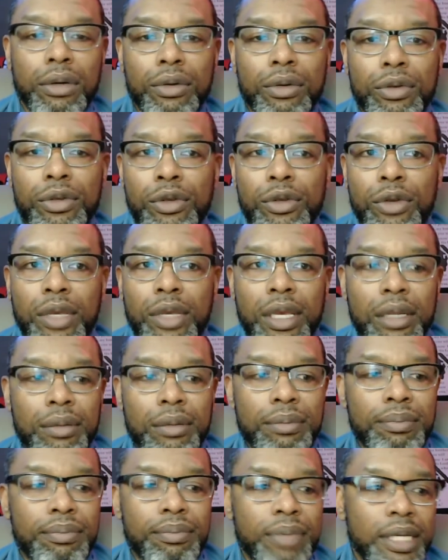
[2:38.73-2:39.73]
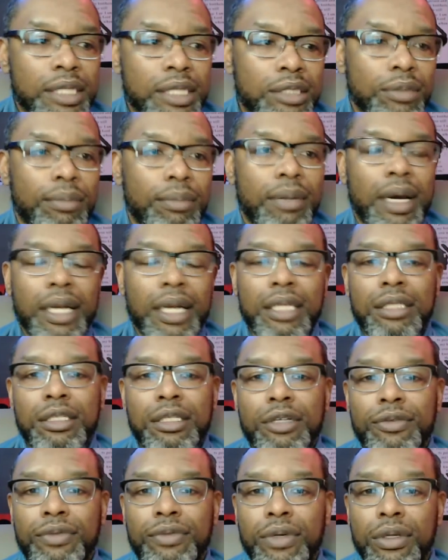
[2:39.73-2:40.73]
you can be somebody
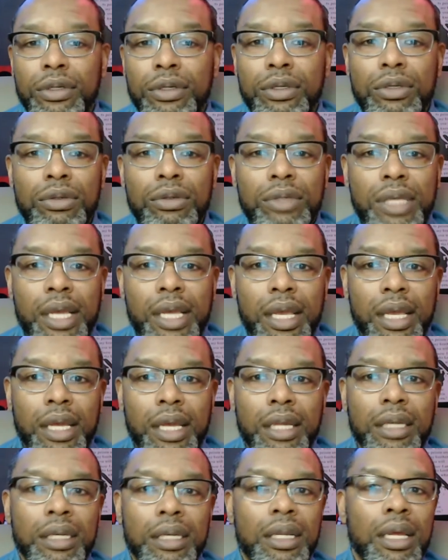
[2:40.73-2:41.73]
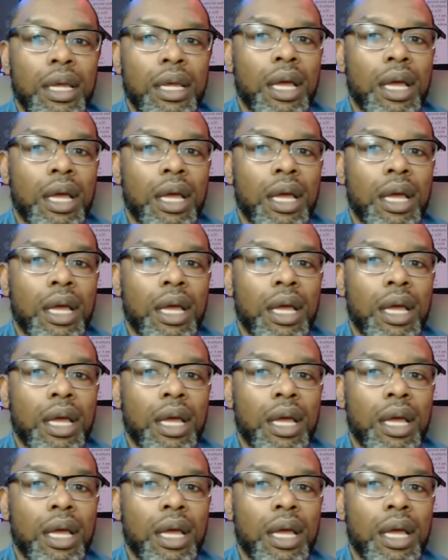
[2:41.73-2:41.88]
different. You can